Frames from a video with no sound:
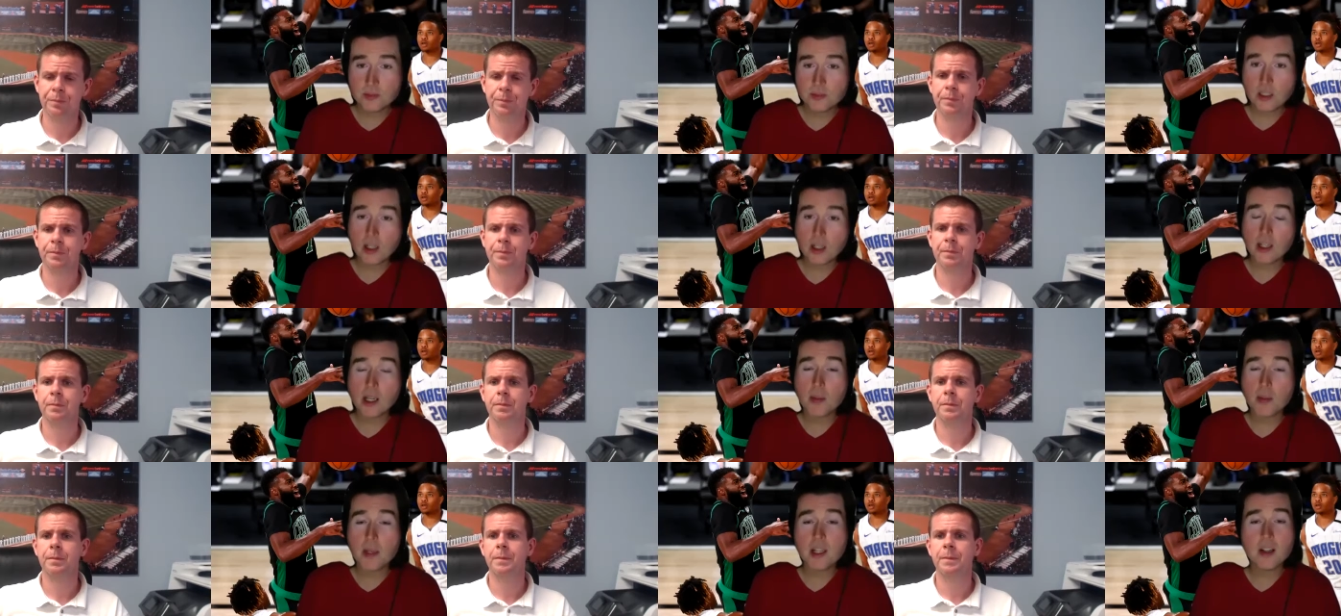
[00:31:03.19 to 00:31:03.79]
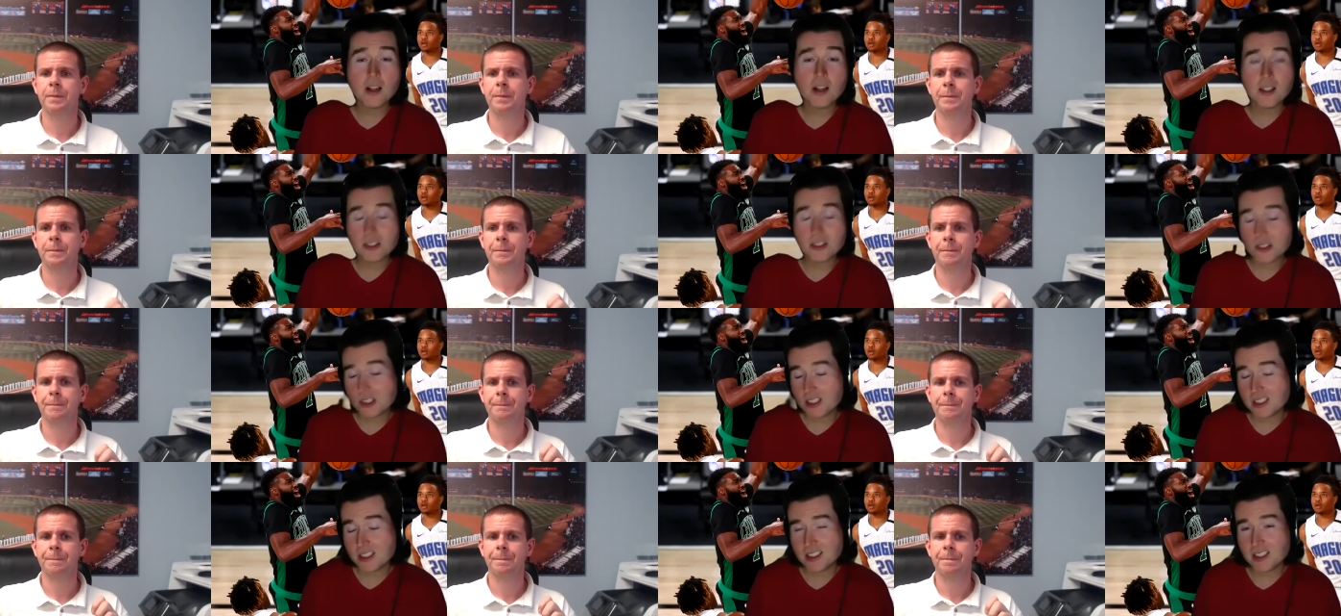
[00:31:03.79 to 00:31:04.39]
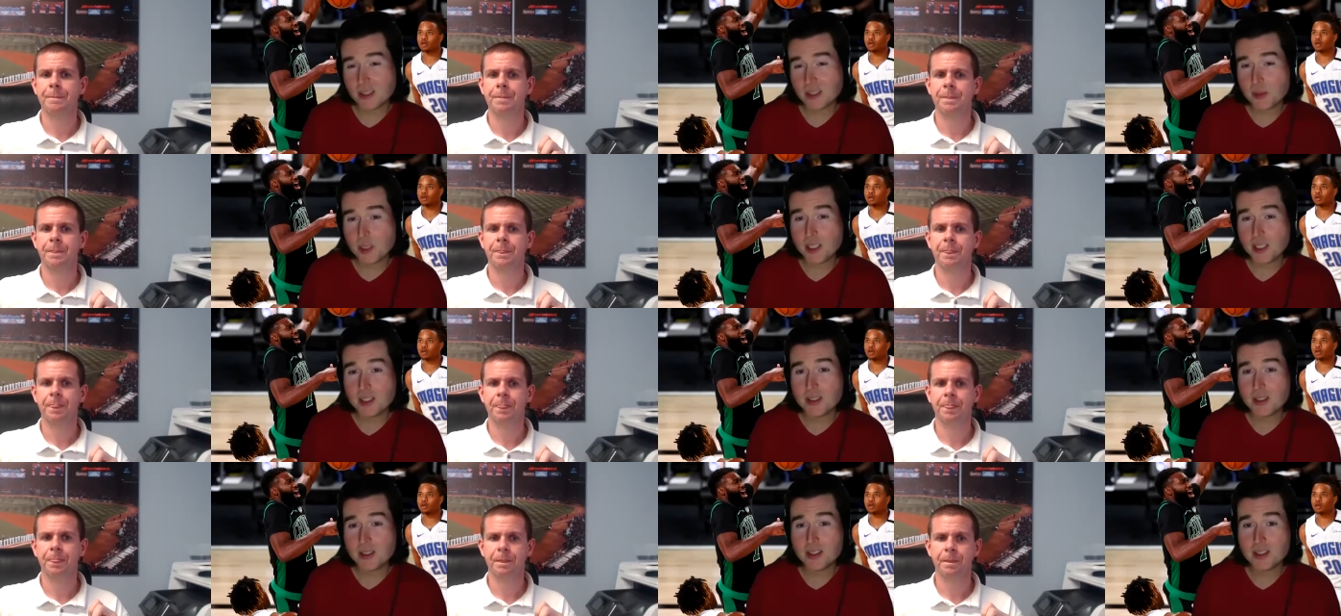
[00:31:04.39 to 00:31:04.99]
Speaker 1: uh, I mean, honestly, I
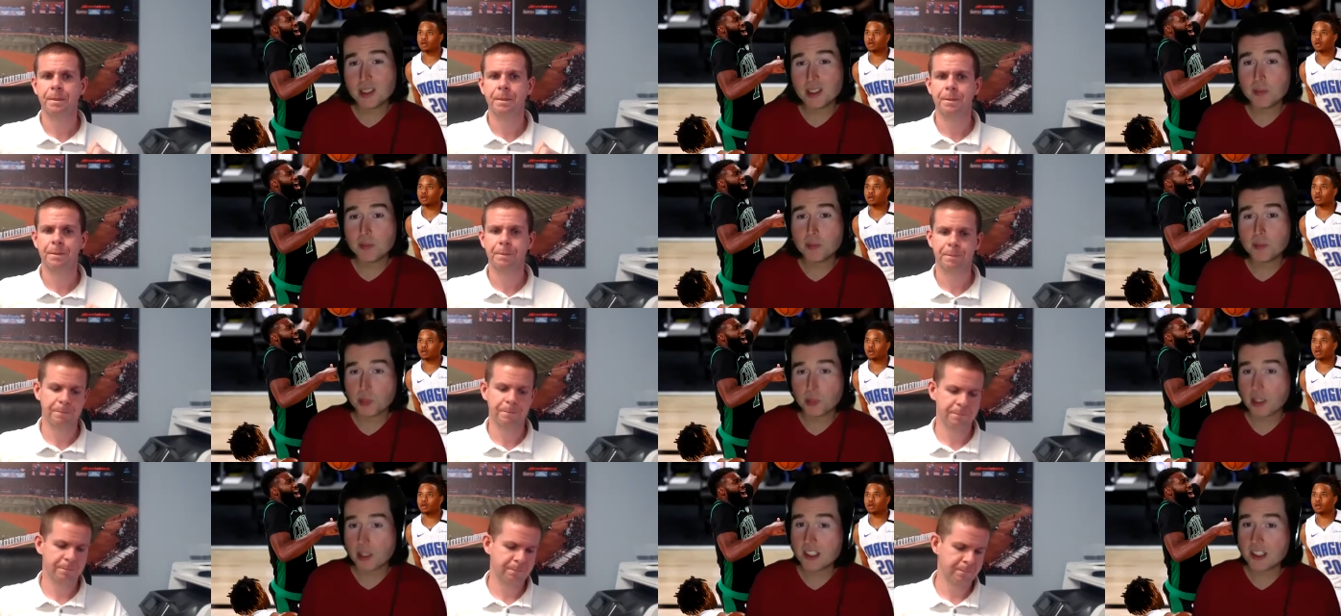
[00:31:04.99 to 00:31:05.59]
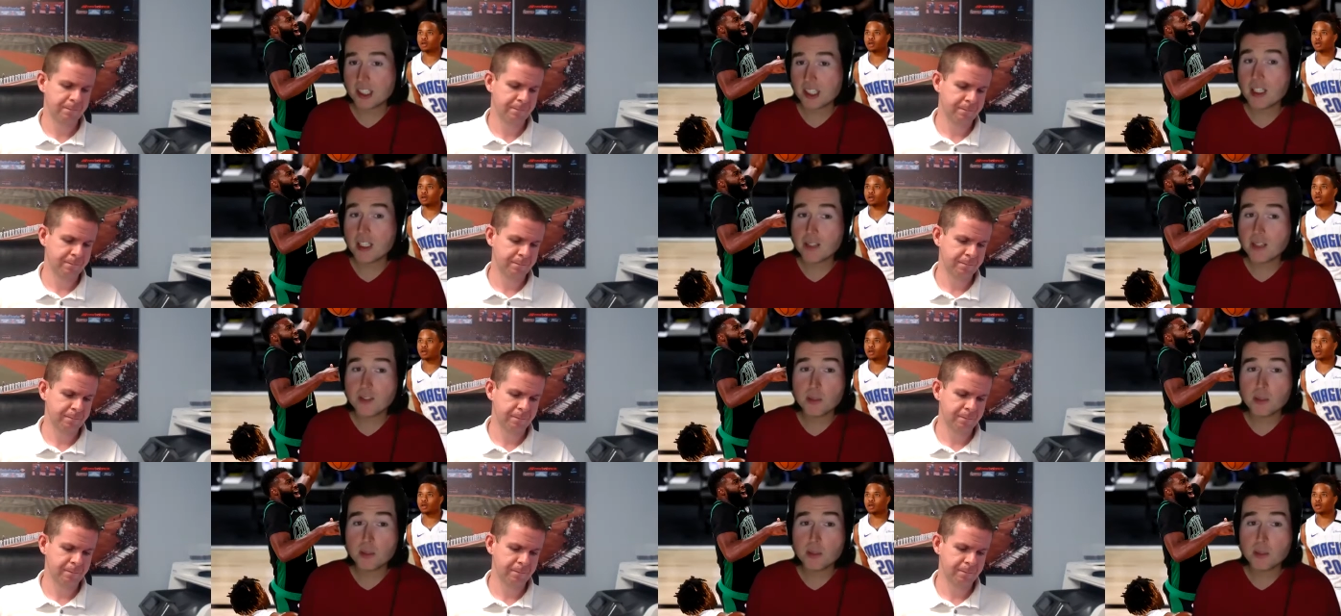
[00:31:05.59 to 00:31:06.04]
mean, the bright side of the